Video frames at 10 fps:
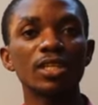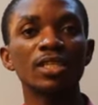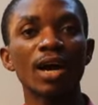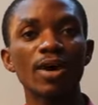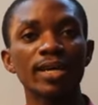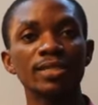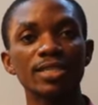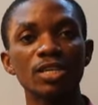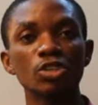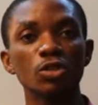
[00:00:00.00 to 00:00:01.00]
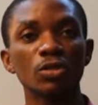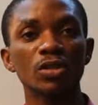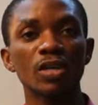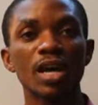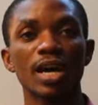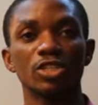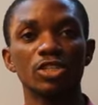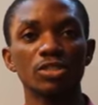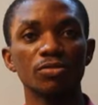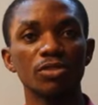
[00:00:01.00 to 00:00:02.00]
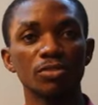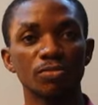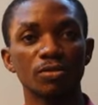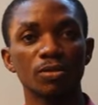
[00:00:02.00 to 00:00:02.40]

in our intention achieved.